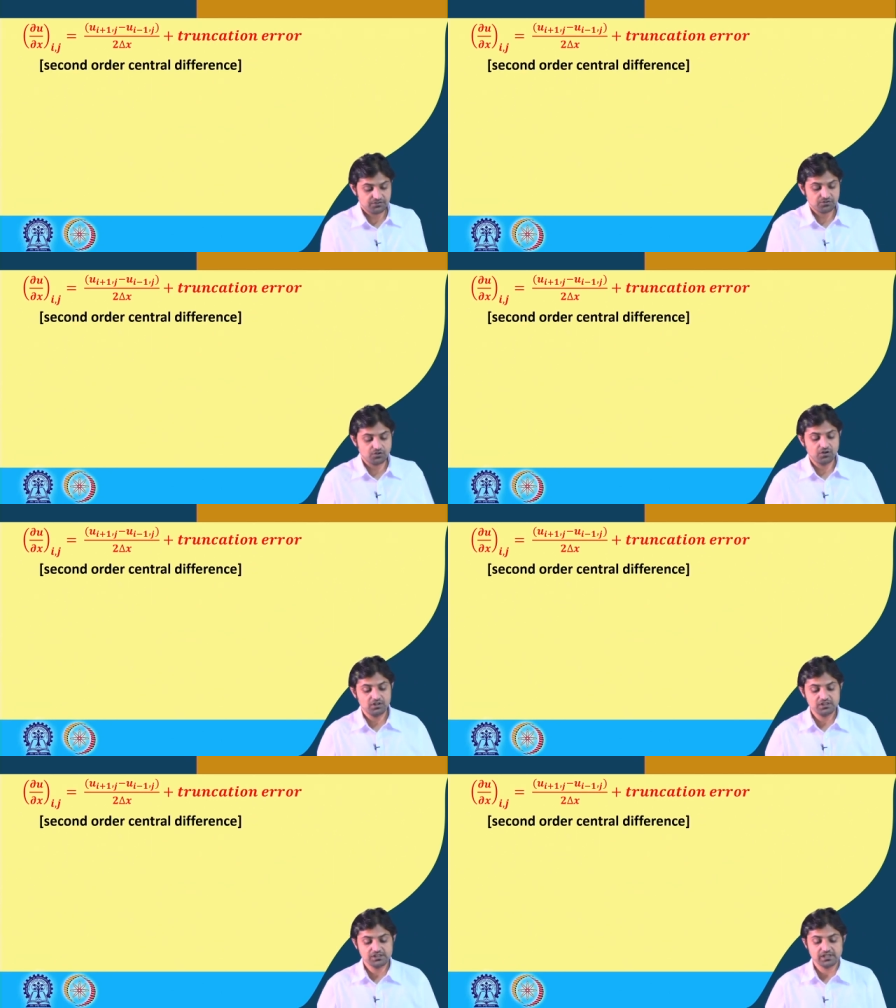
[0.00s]
is
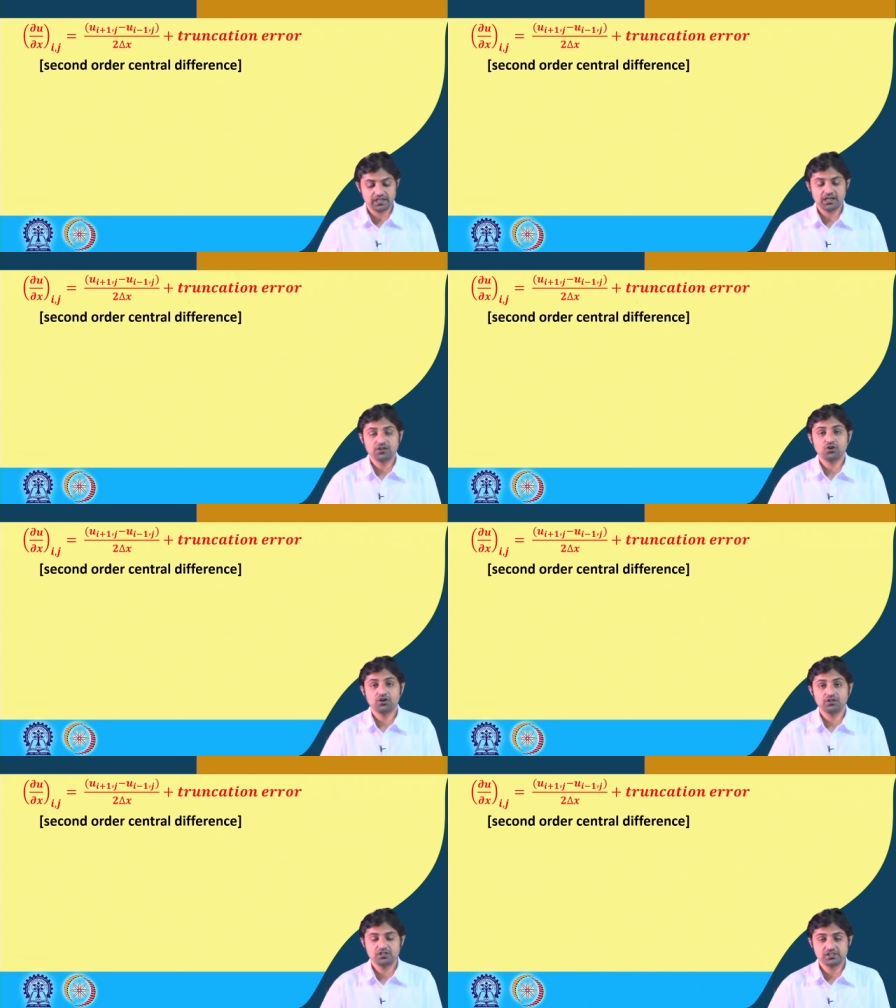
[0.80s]
called the second
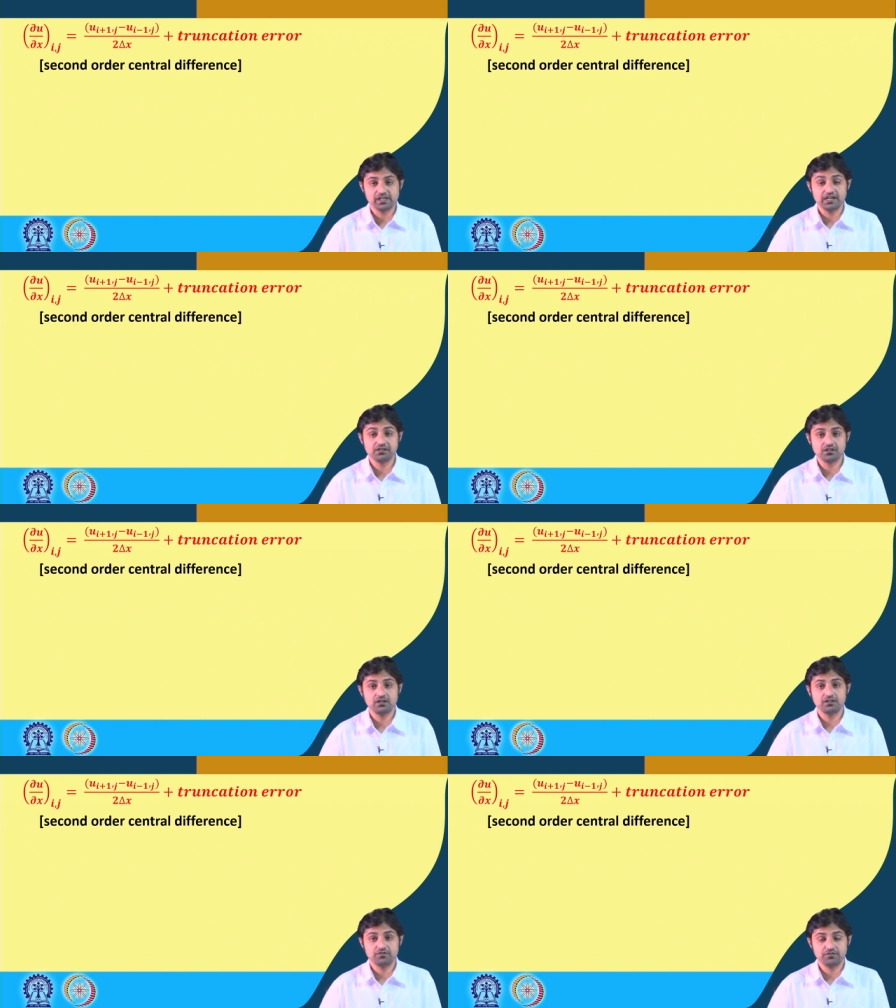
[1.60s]
order
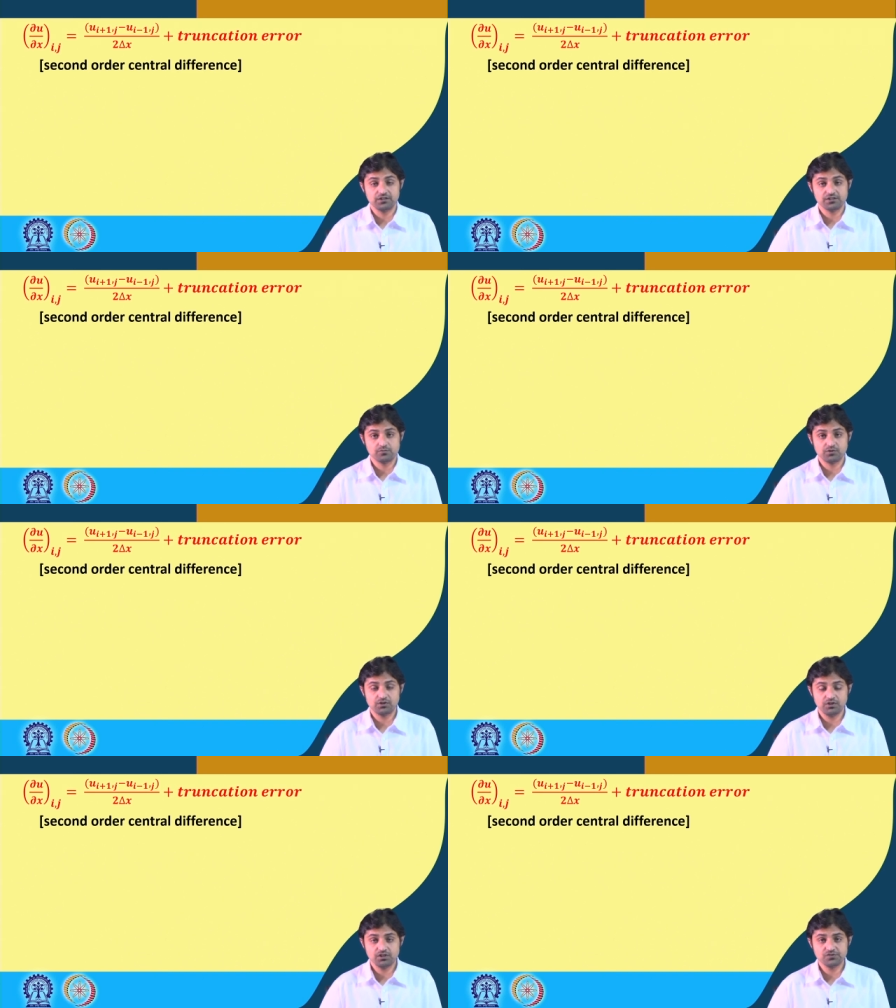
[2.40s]
central difference
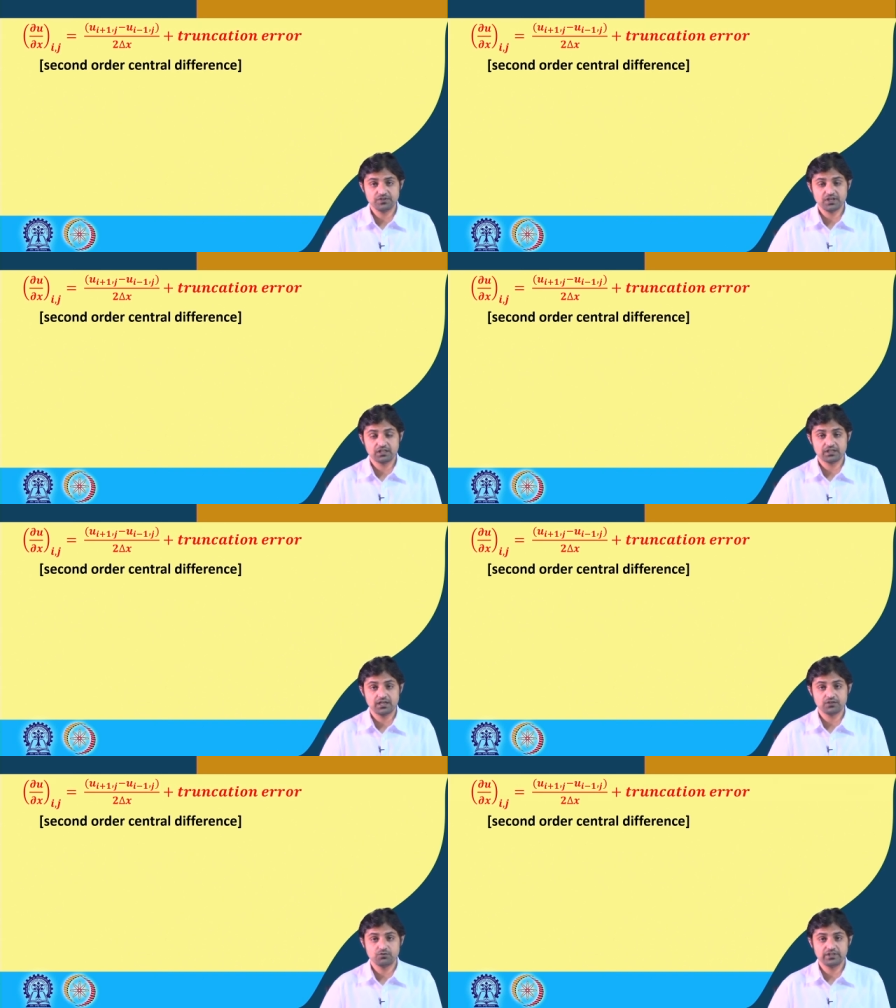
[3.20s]
because we are
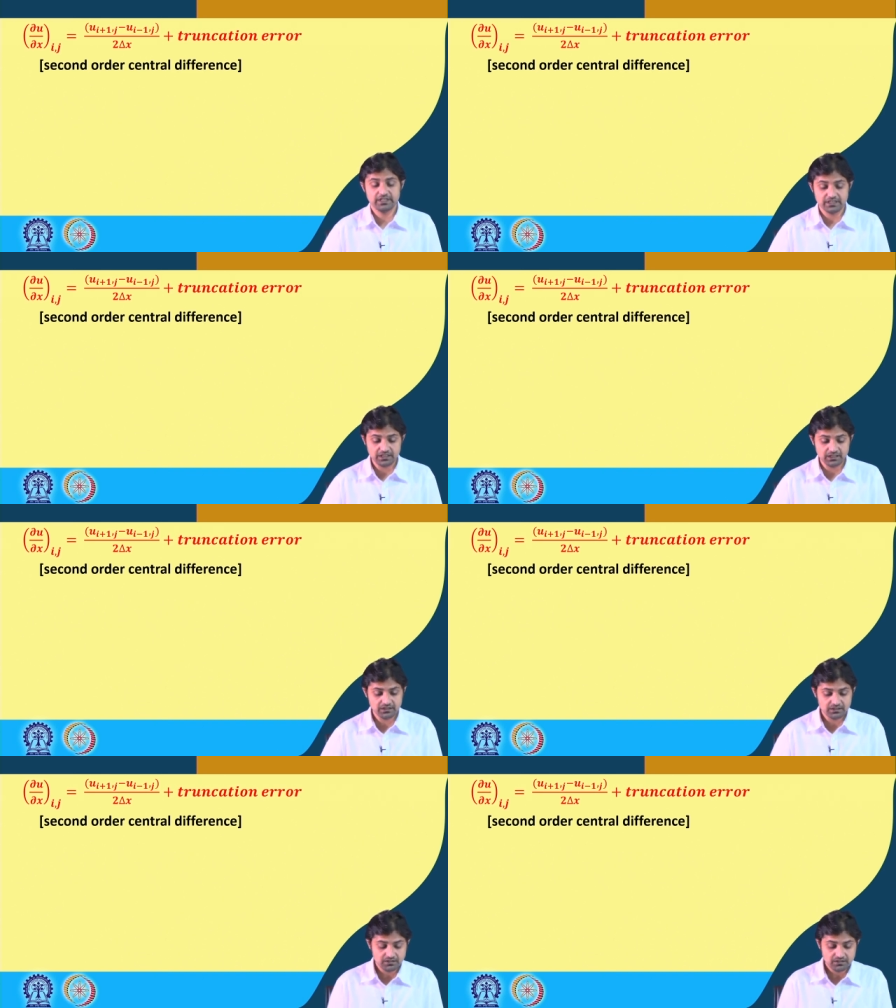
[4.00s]
calculating
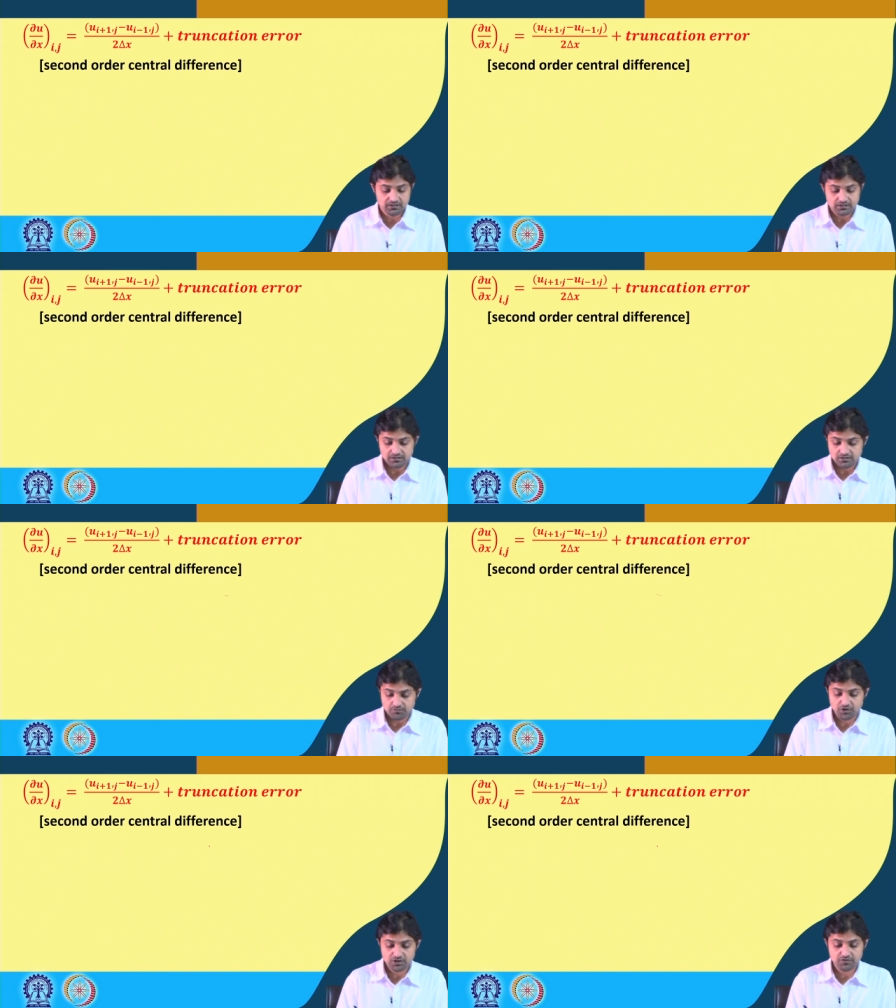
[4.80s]

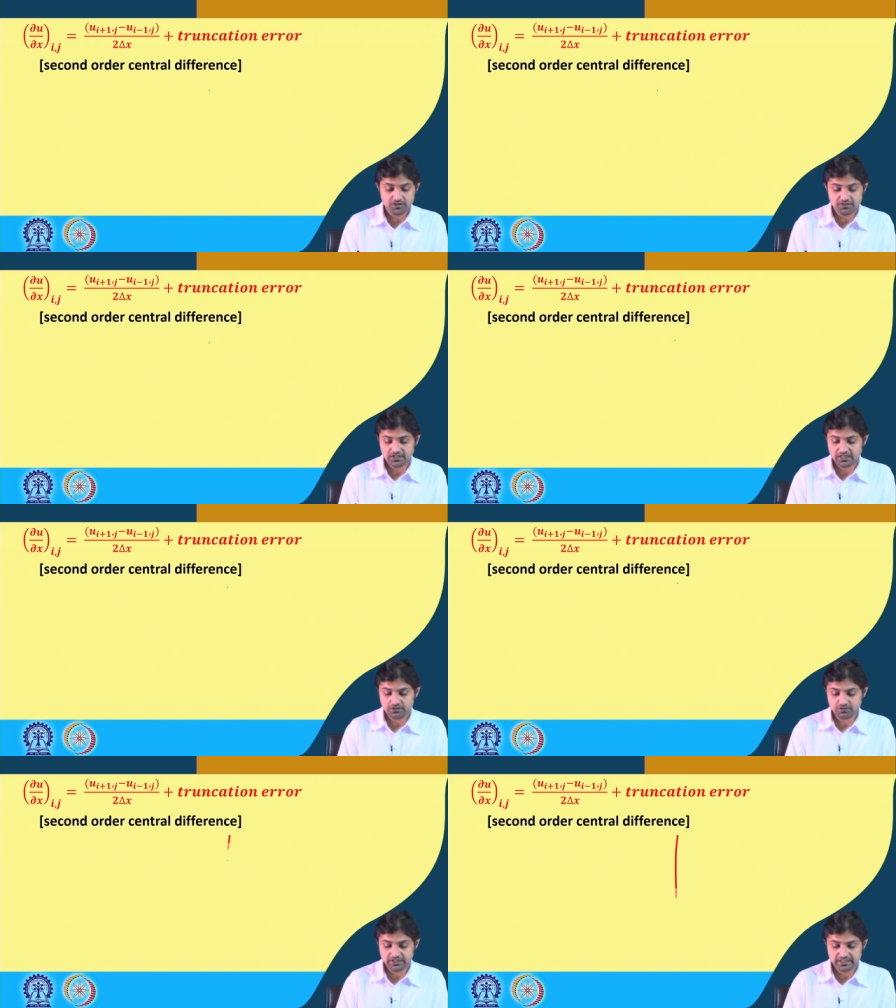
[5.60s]
what were we
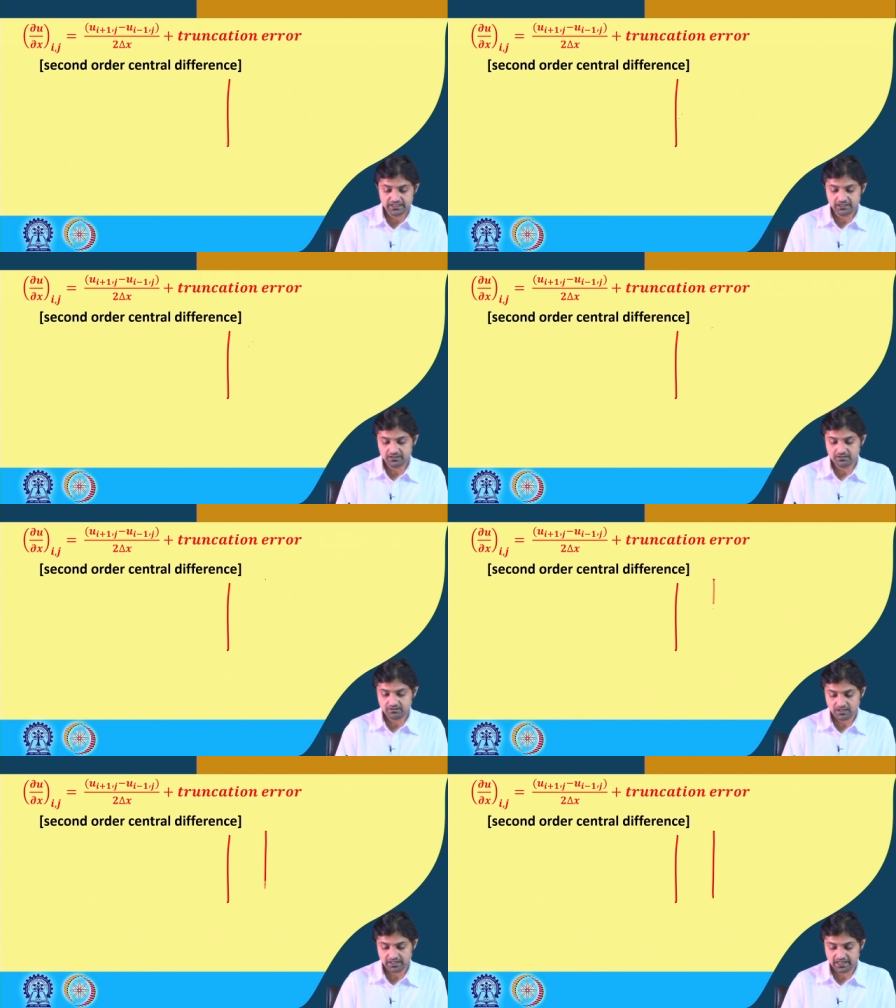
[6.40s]
calculating
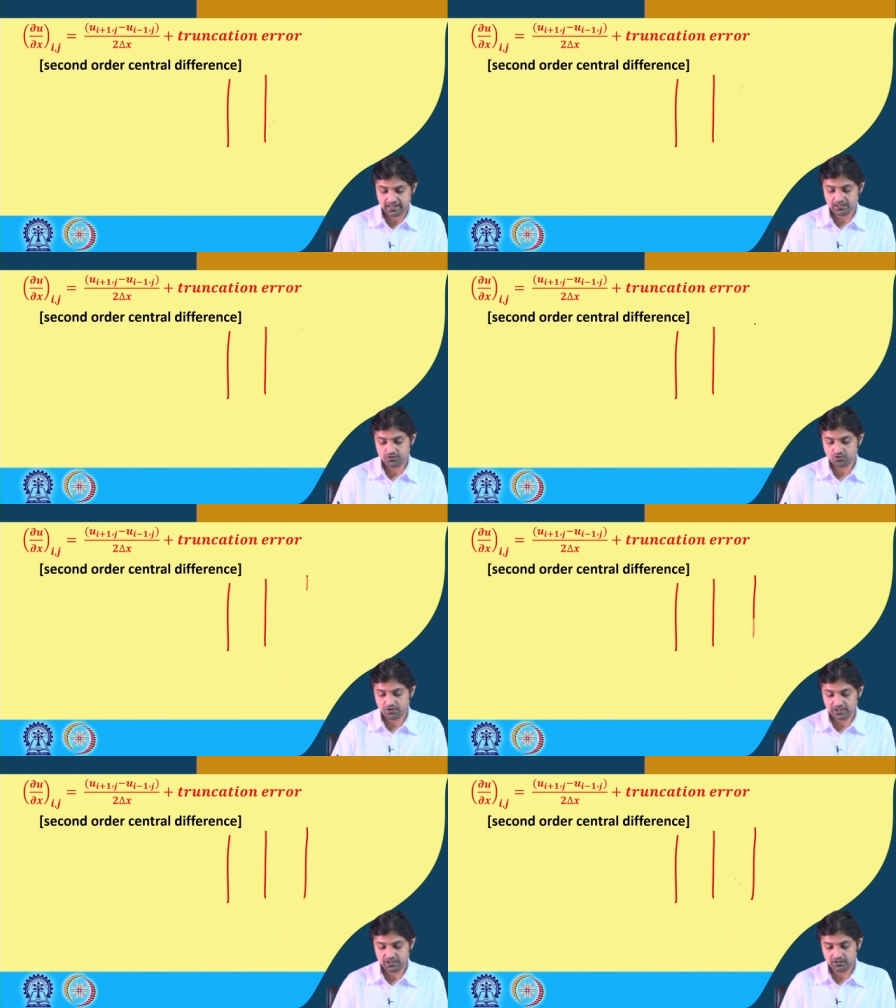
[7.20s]
again
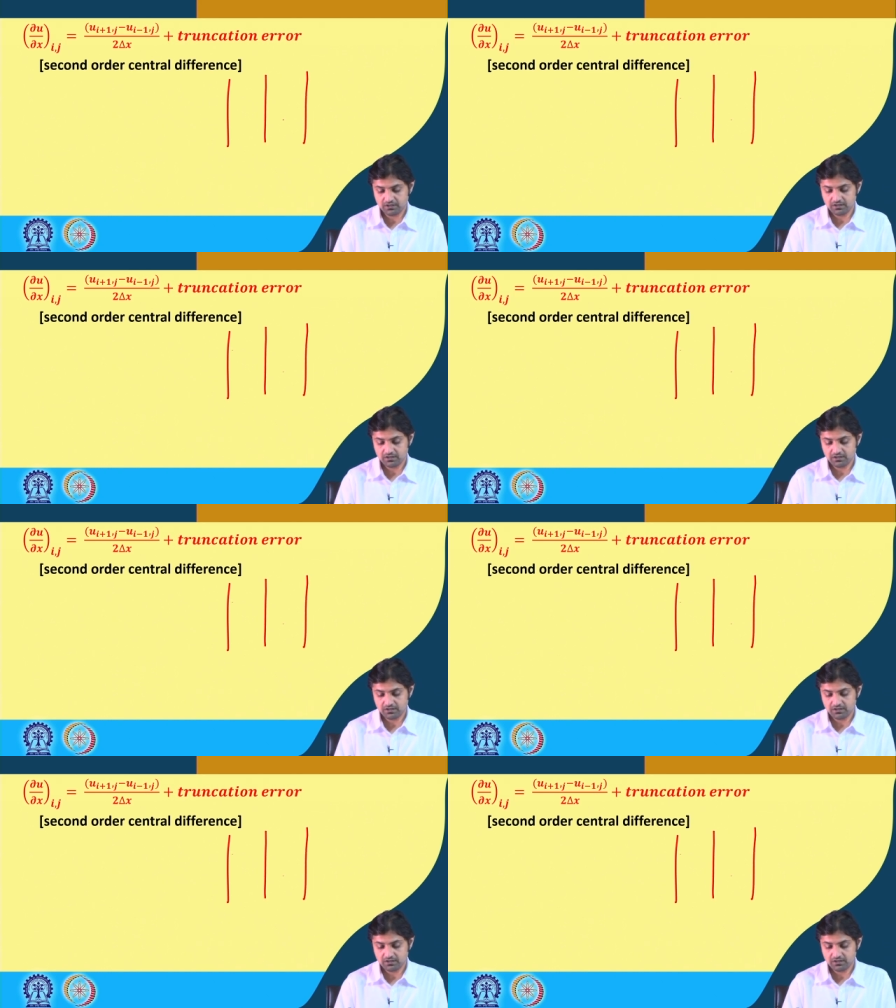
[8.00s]
drawing